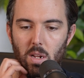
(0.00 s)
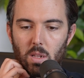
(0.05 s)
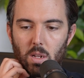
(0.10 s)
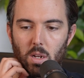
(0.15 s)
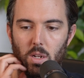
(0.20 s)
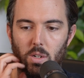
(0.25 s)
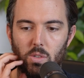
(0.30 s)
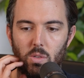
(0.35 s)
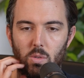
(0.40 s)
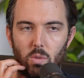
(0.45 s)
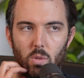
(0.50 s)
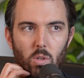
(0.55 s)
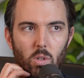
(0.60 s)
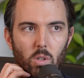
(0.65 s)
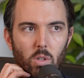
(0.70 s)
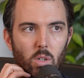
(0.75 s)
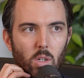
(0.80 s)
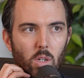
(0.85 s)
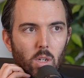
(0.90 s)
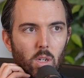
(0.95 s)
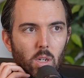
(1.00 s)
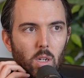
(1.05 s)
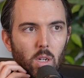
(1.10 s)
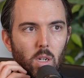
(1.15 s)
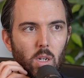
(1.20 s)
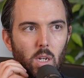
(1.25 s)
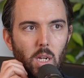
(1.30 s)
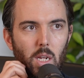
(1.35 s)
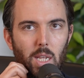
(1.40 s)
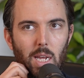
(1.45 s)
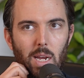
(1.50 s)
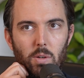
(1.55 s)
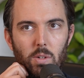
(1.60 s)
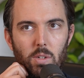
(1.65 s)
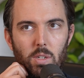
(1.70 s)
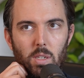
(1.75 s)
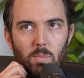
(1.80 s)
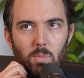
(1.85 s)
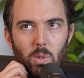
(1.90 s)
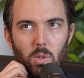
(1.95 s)
of law school, and that
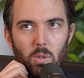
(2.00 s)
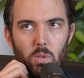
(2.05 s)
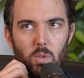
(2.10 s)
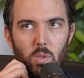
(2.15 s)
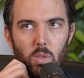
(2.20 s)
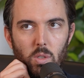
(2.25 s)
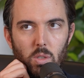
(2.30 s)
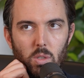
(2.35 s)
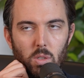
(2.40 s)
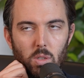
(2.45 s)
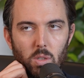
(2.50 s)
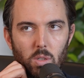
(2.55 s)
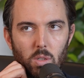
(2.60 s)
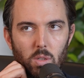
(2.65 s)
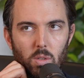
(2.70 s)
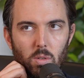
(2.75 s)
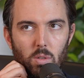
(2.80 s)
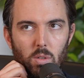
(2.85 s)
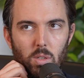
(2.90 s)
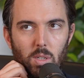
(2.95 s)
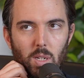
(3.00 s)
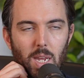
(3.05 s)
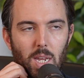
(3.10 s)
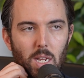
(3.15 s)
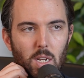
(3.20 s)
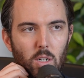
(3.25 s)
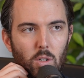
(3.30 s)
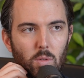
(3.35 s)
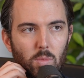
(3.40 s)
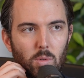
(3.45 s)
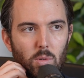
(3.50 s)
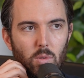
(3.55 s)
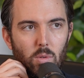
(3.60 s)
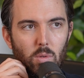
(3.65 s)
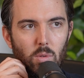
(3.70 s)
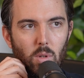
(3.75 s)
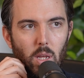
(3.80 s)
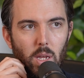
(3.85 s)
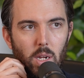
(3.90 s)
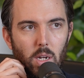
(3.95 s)
was the most
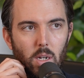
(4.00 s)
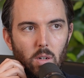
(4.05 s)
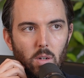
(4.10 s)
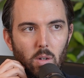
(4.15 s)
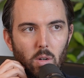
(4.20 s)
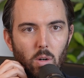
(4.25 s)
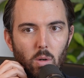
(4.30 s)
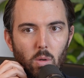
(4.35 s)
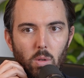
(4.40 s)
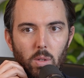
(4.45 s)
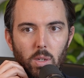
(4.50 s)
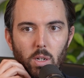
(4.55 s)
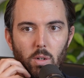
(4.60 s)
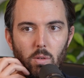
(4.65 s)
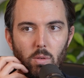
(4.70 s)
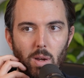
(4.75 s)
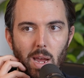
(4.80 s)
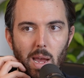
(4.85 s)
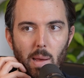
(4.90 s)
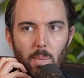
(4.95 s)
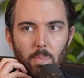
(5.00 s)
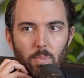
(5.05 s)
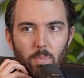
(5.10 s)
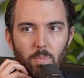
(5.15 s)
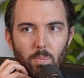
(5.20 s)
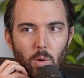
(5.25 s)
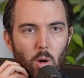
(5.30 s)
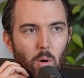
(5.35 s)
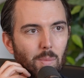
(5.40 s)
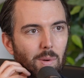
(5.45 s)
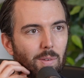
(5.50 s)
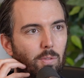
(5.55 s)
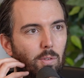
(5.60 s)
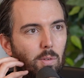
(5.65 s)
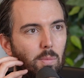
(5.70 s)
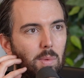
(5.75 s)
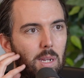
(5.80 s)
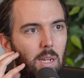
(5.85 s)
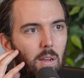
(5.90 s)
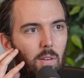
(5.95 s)
tangible, like, holy crap moment
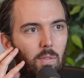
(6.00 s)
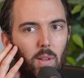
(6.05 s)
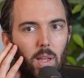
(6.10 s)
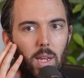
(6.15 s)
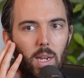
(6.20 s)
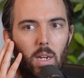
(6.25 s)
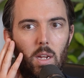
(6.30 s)
for me of like,